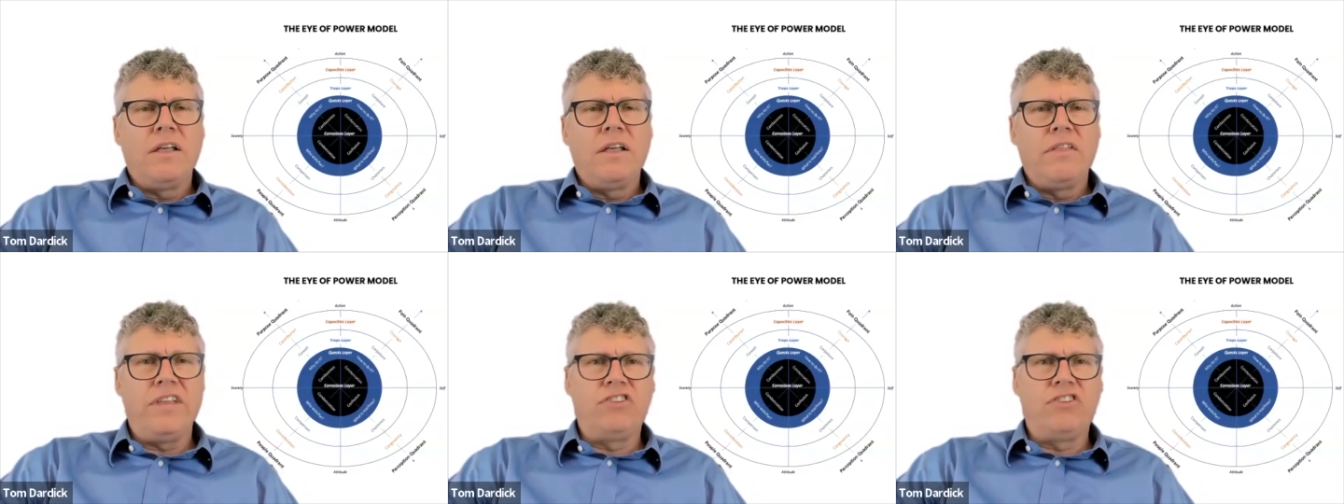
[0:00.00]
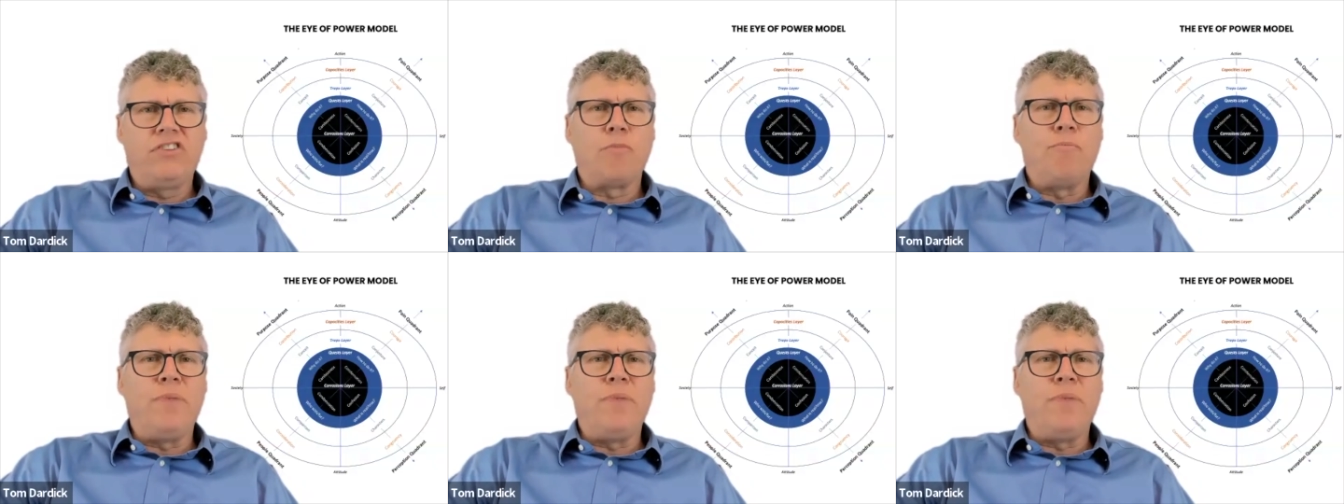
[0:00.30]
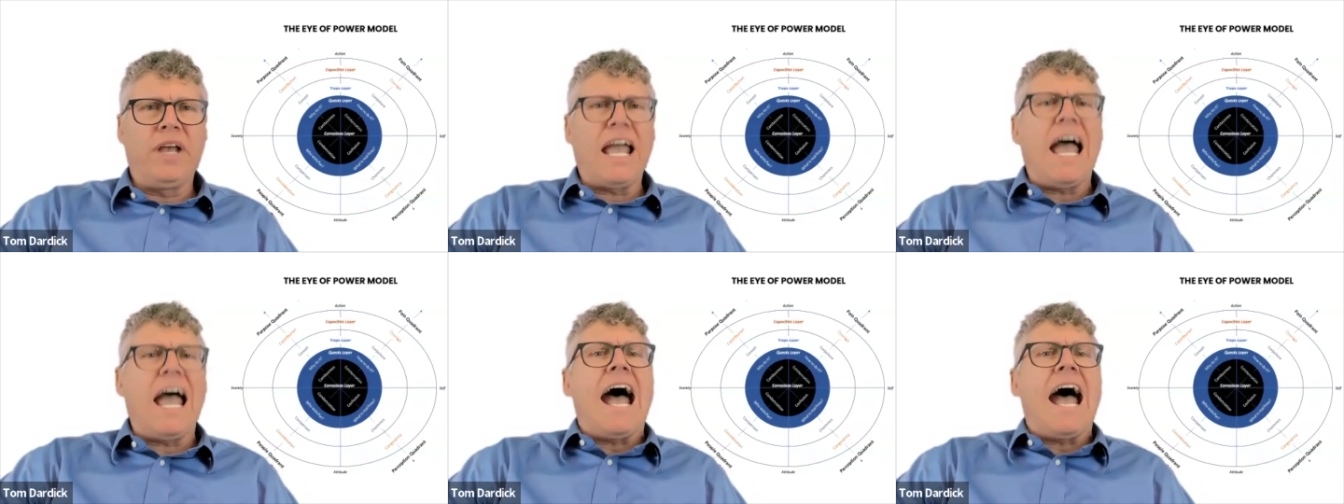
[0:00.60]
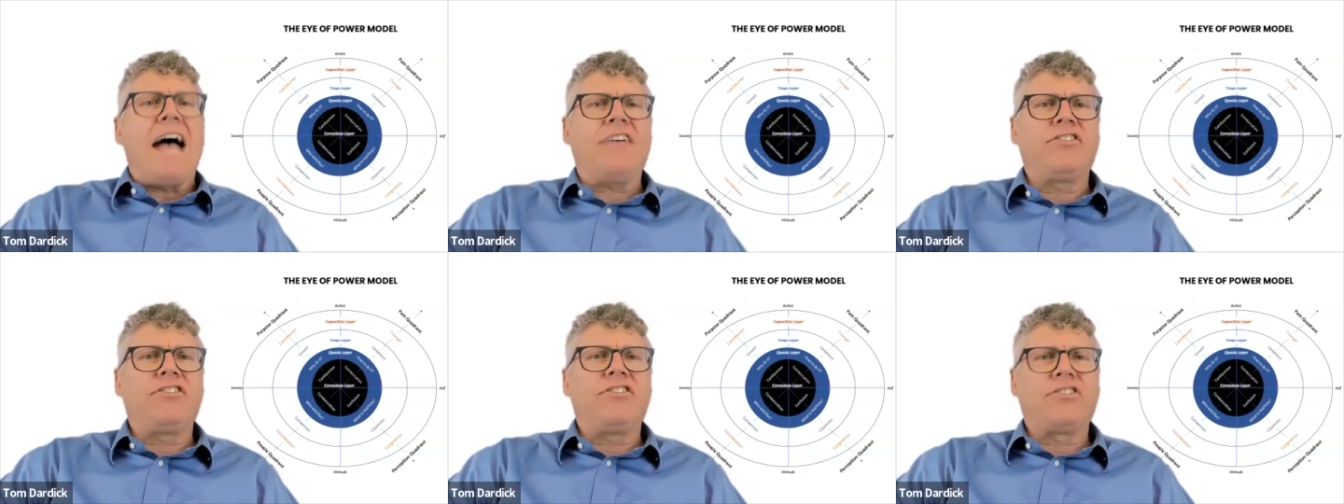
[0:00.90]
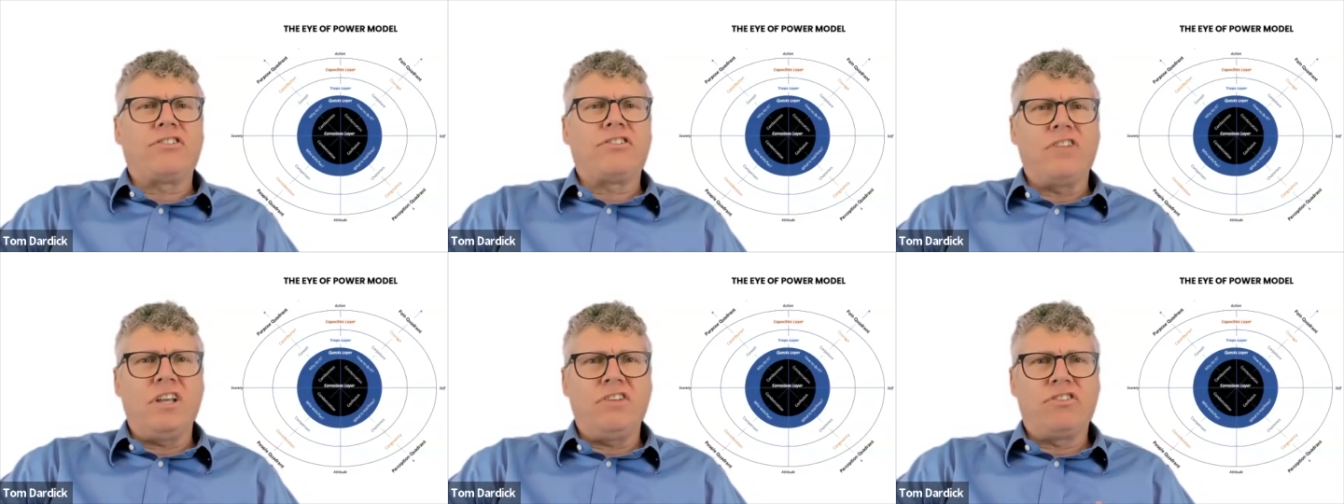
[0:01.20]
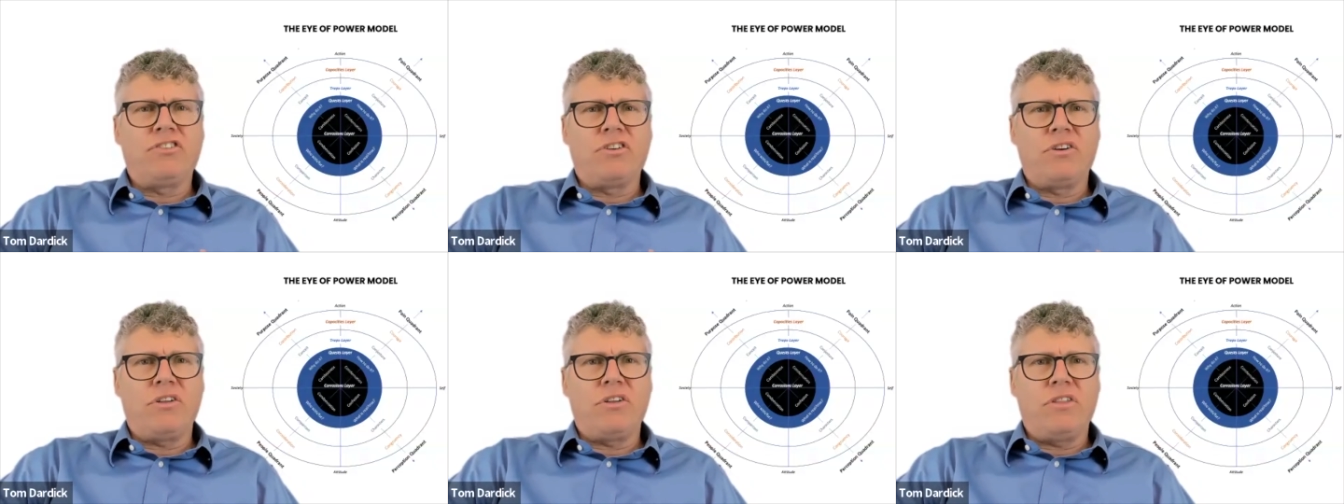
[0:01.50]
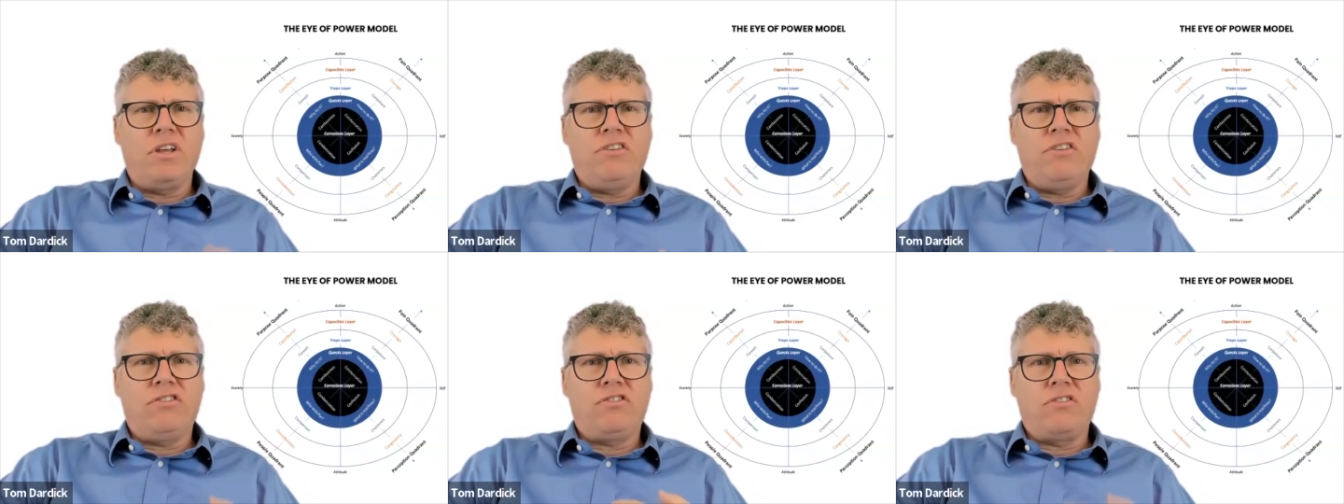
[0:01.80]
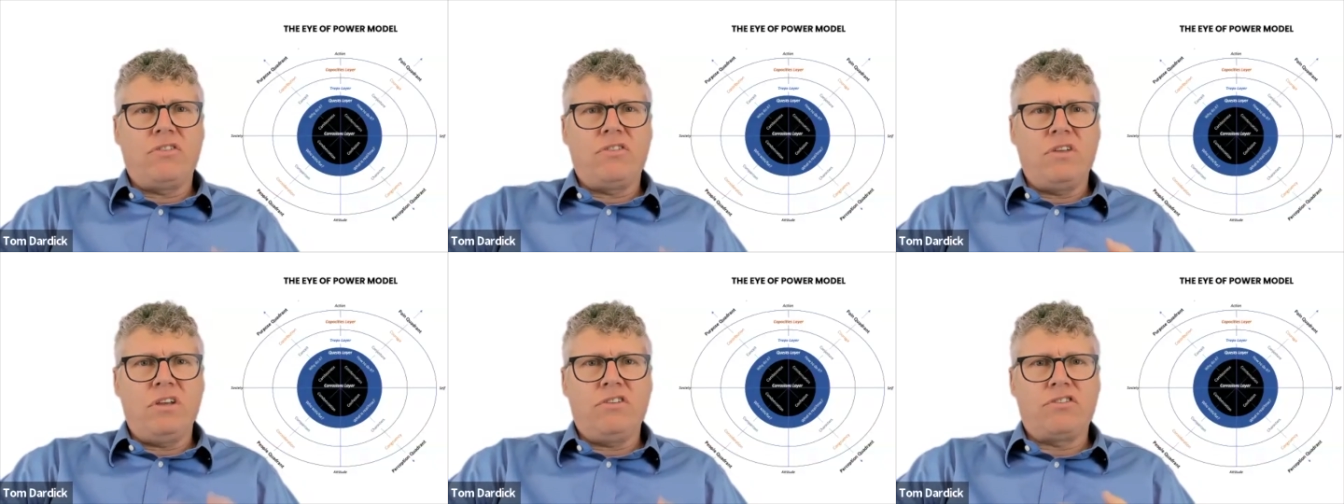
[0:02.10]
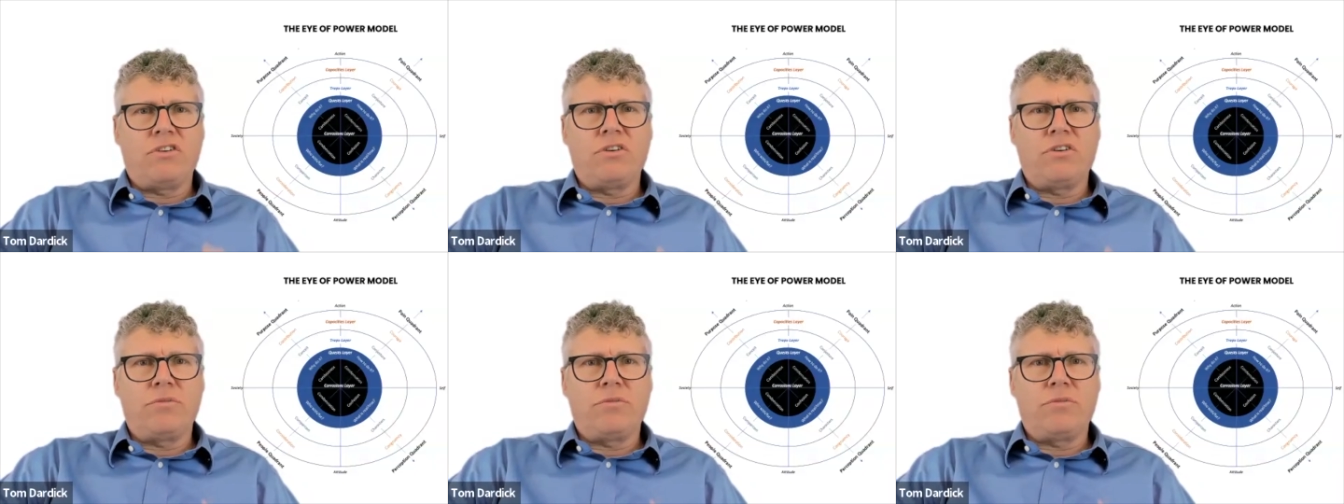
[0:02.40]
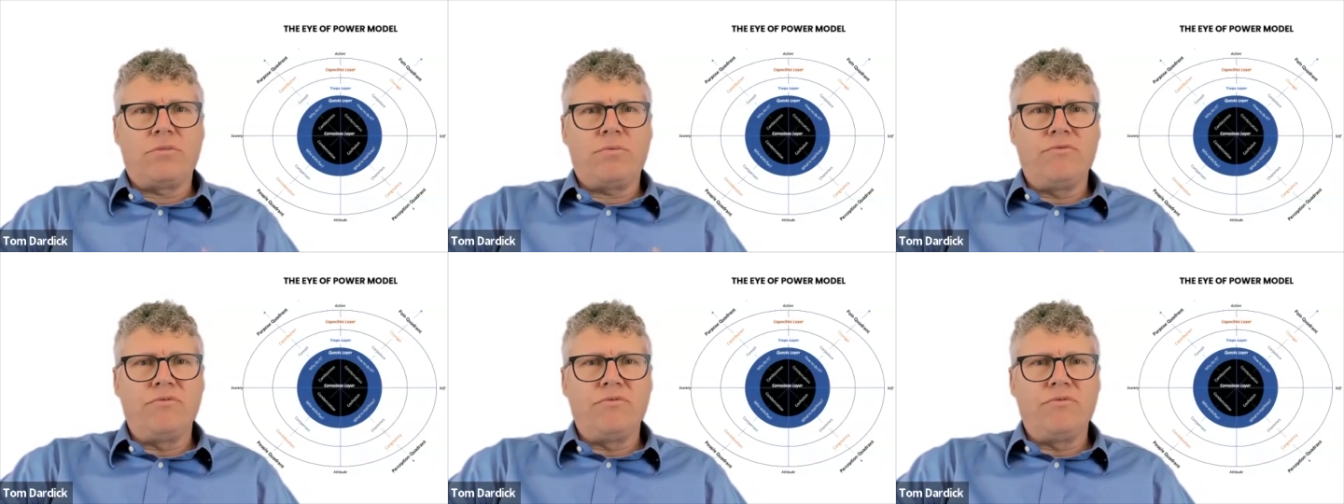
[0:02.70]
these are big asks. These are